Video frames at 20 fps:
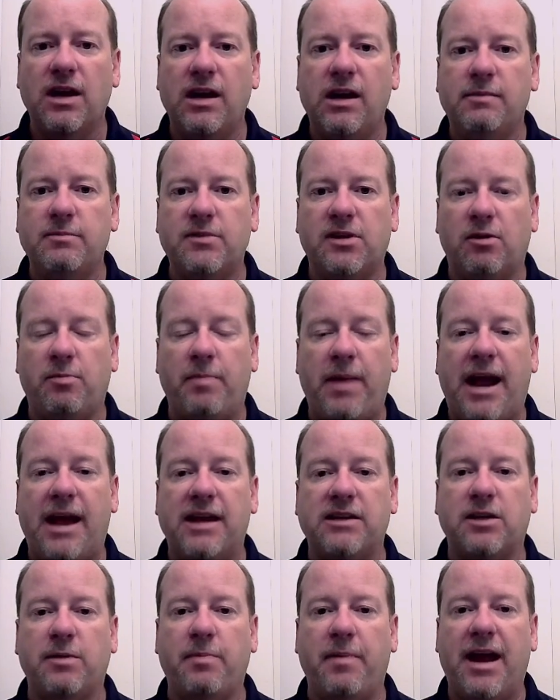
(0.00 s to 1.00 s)
items are
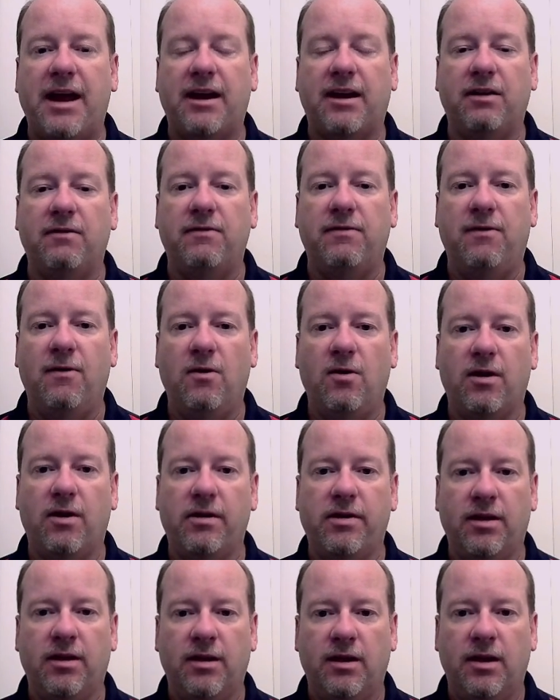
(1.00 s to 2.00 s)
passed back and
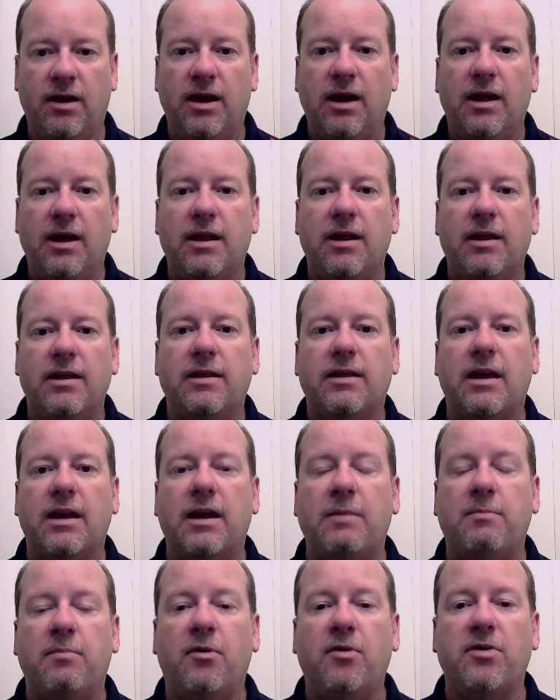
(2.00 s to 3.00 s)
forth,
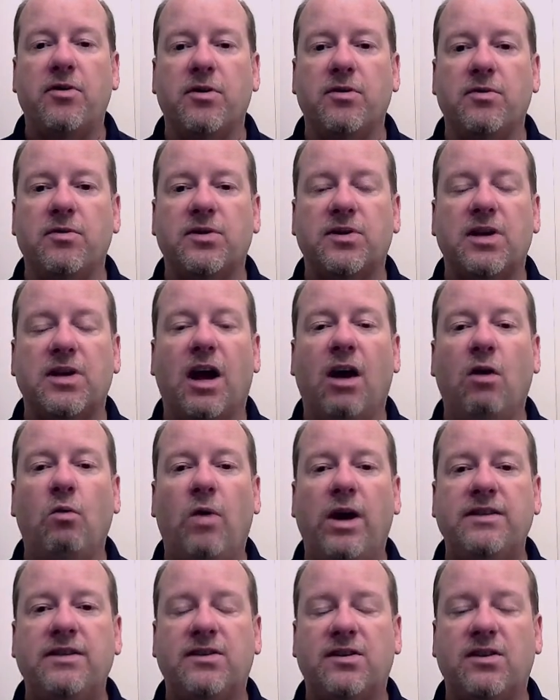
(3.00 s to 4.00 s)
they produce a
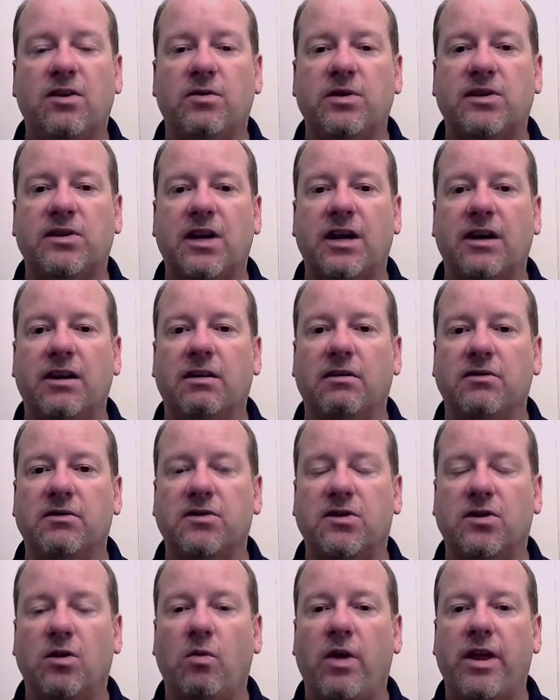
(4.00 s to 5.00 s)
redstone signal.
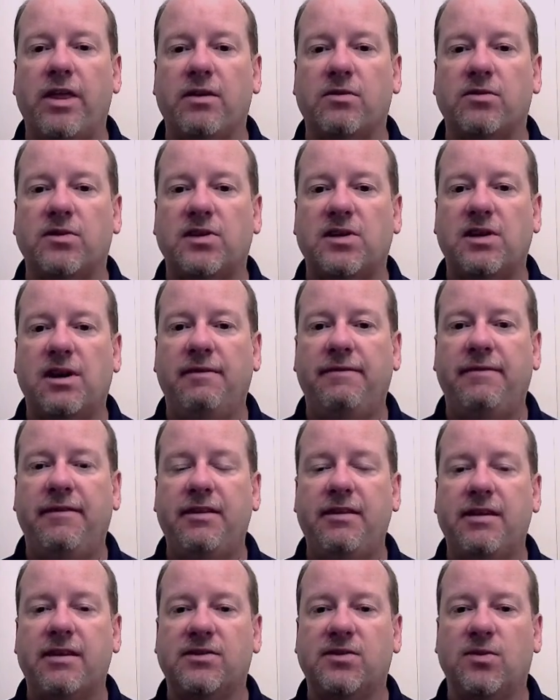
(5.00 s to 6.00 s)
So when there's stuff
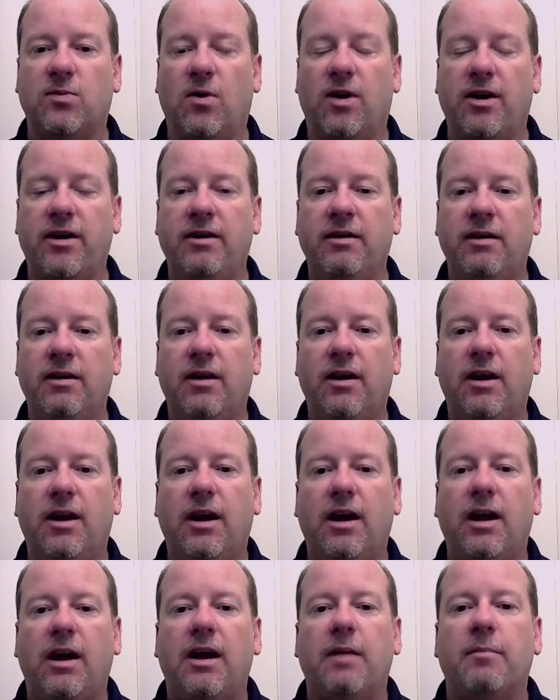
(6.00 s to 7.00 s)
in this one,
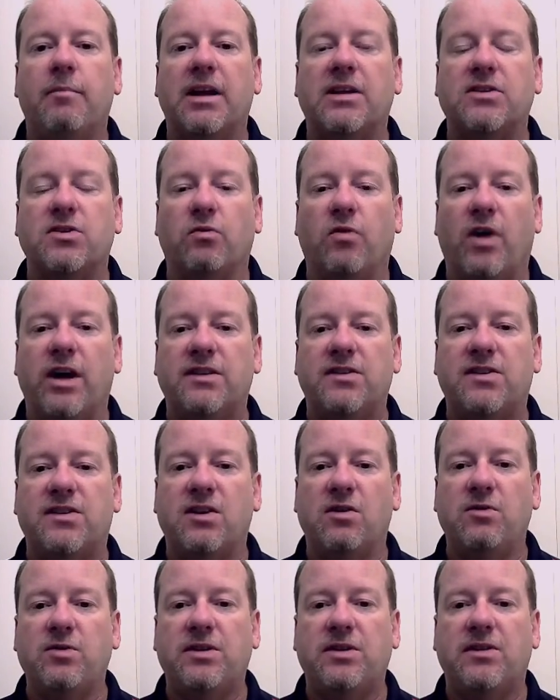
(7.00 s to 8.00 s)
it makes a
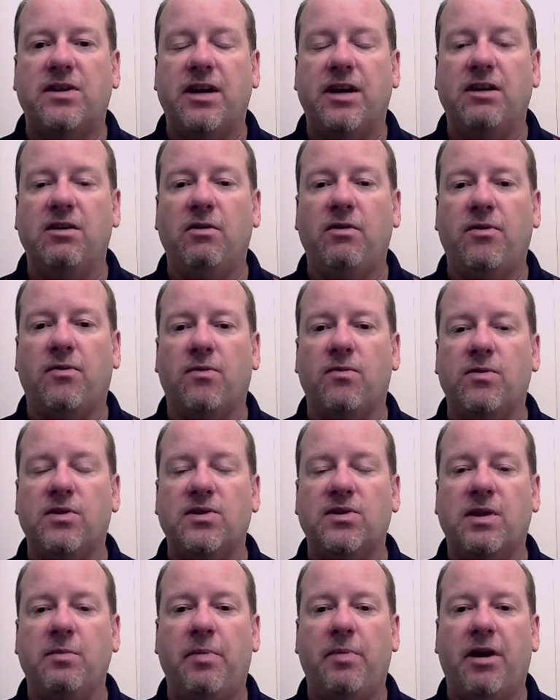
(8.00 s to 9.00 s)
redstone signal through
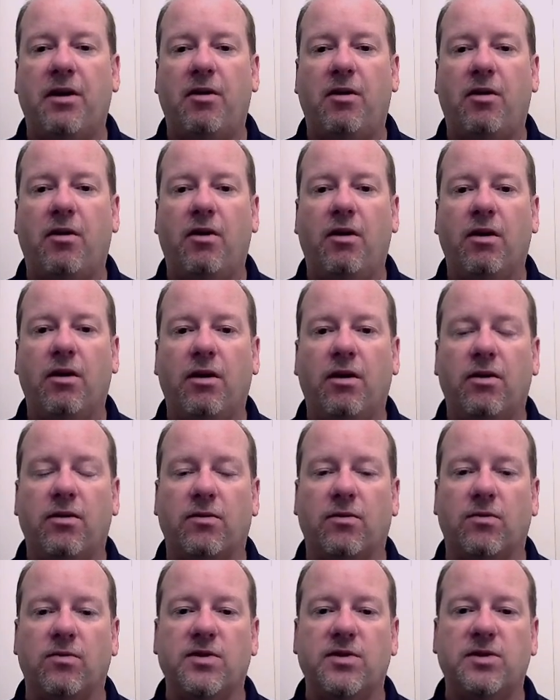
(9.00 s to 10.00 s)
this comparator,
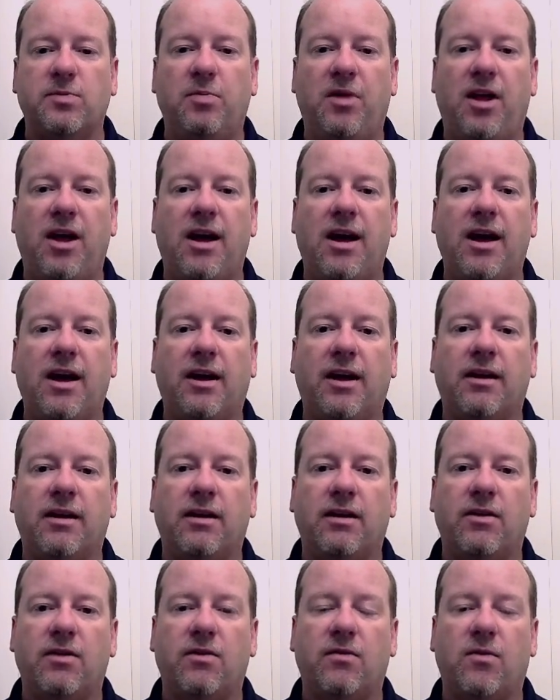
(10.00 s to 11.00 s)
through this block,
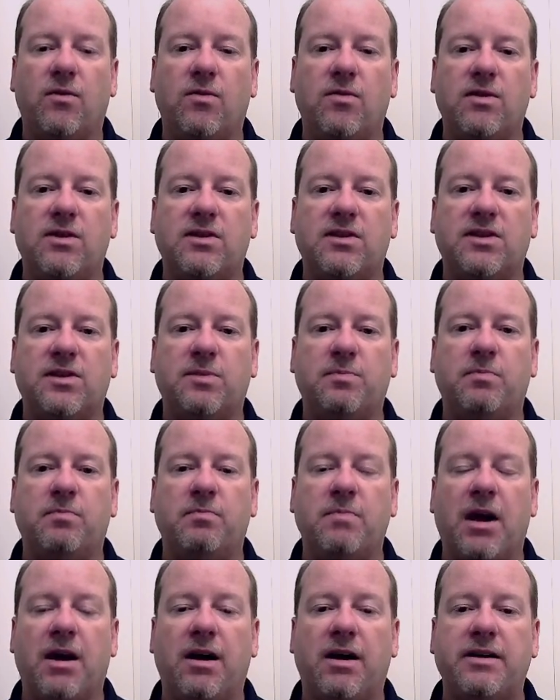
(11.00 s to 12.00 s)
through this
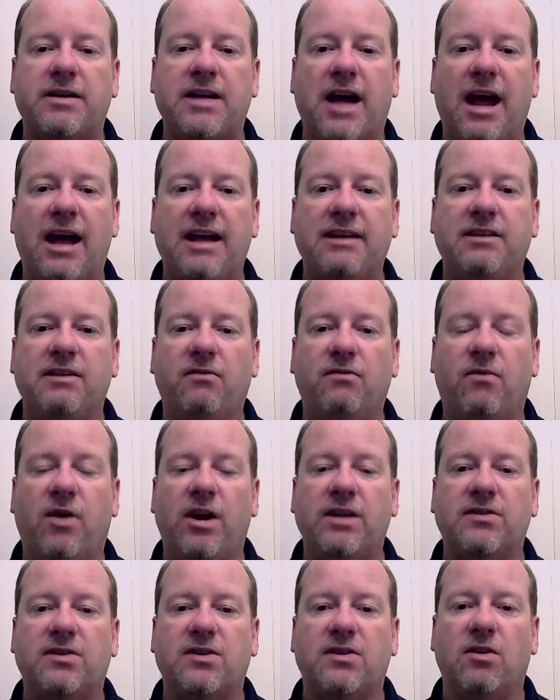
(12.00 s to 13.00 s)
dot of
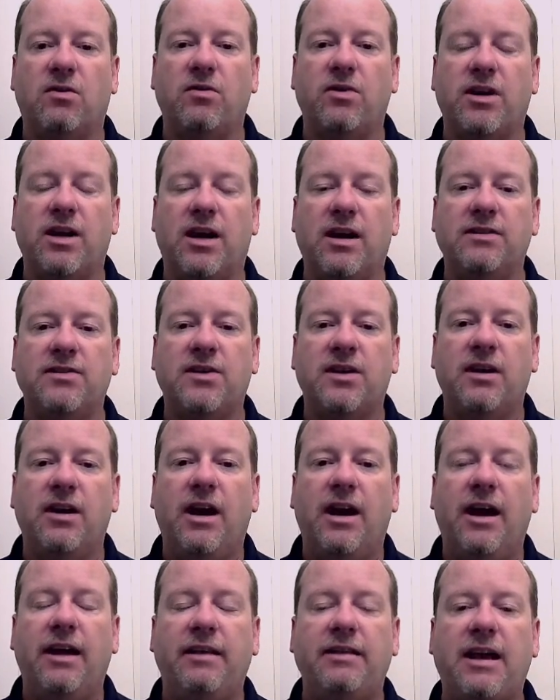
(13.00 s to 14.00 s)
redstone dust,
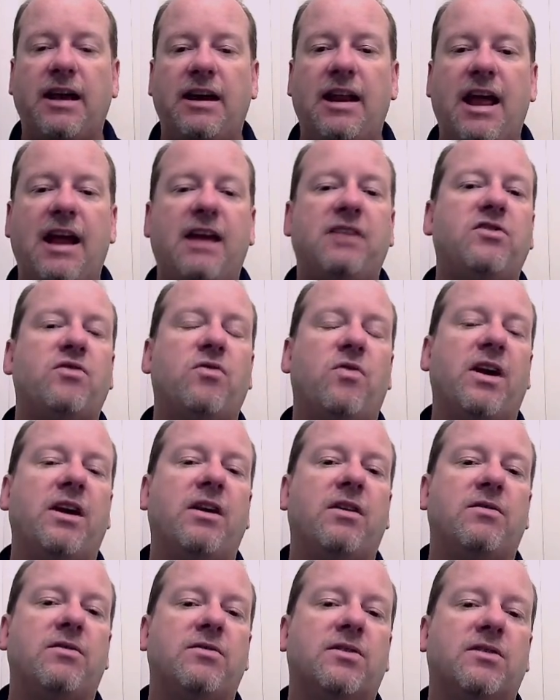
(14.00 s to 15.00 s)
and then that
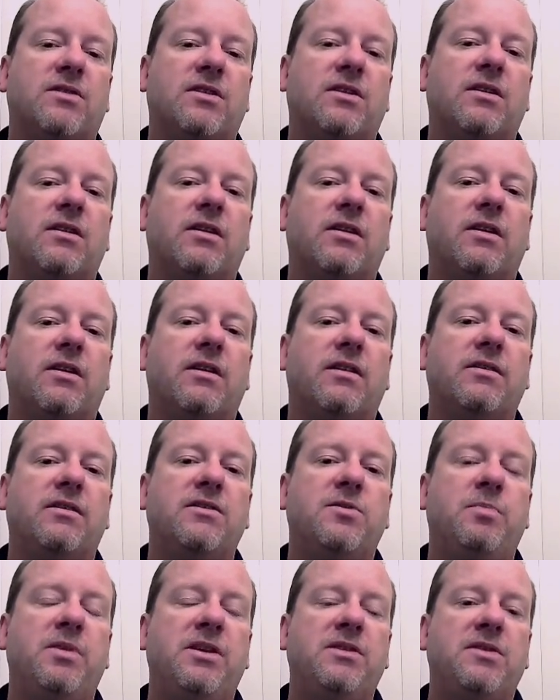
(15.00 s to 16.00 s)
triggers
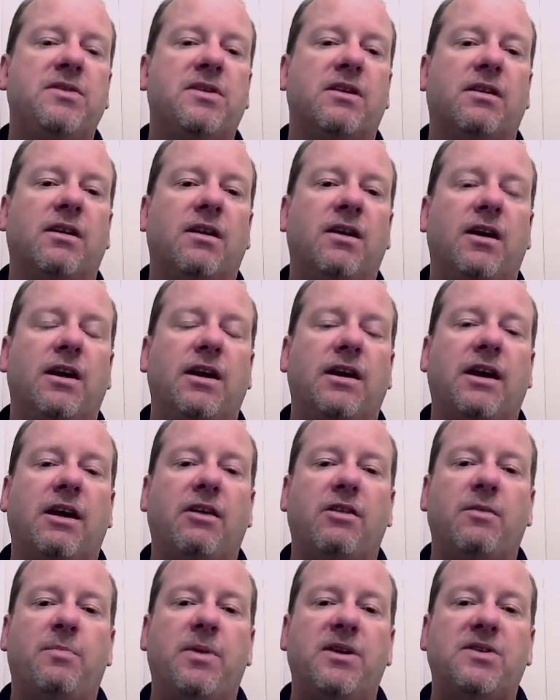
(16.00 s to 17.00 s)
this piston. Now
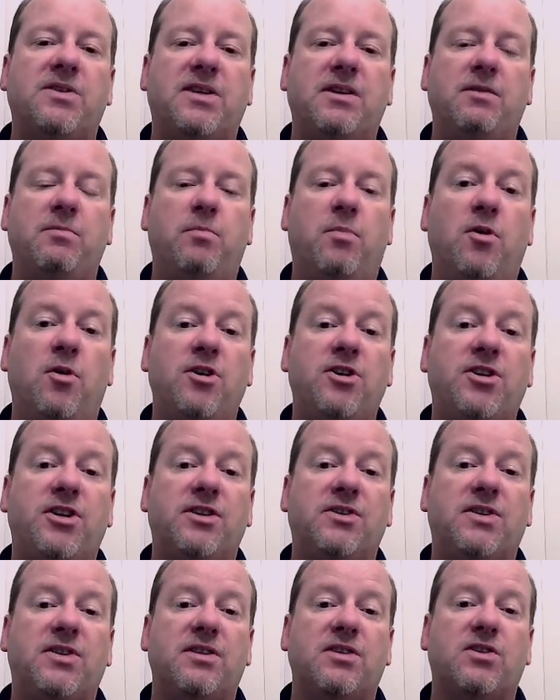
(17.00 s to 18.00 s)
the piston
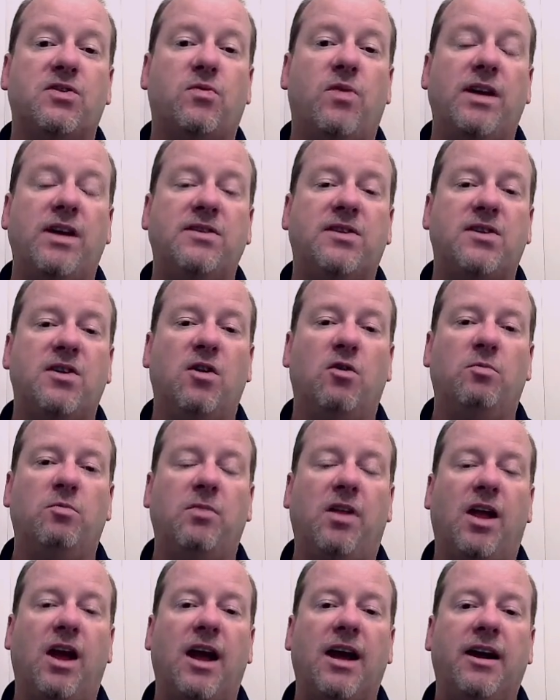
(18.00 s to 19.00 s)
pushes this redstone
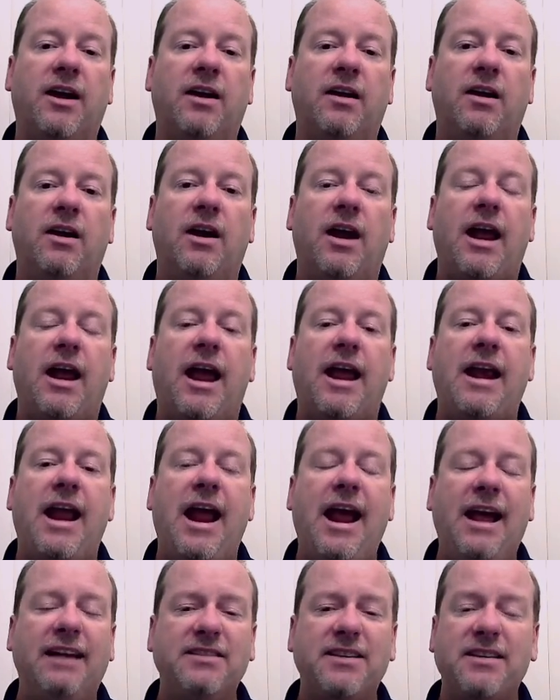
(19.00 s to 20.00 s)
block, and
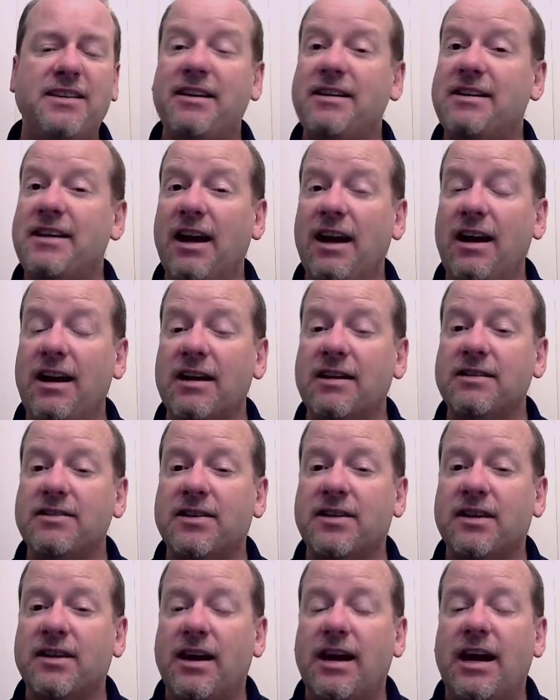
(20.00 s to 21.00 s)
as it
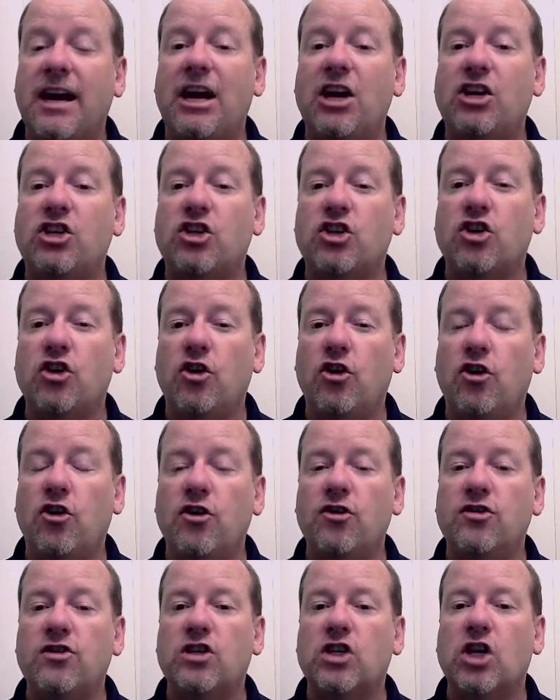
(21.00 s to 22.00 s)
does, it
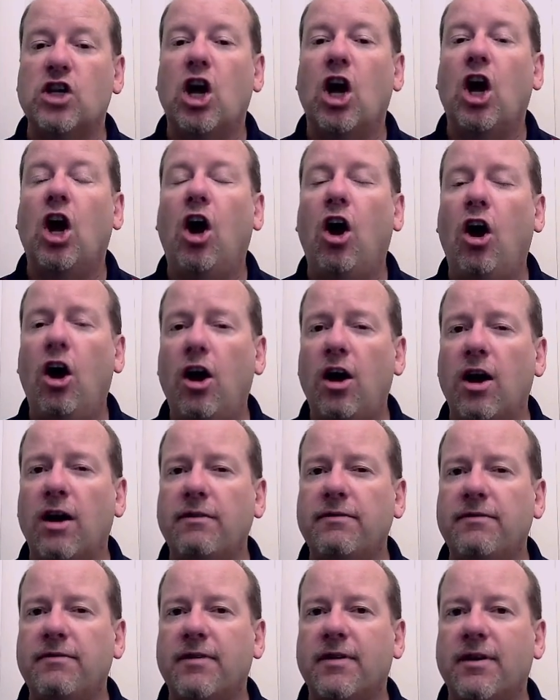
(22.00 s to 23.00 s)
turns
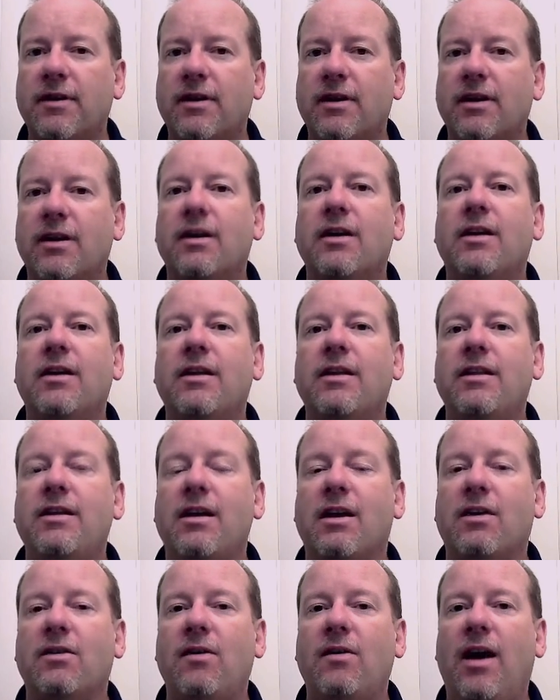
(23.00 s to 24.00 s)
off
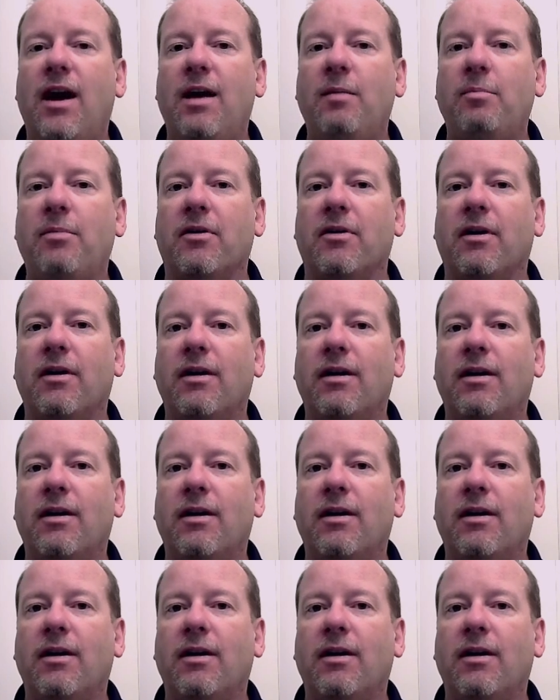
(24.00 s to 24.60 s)
the other hopper.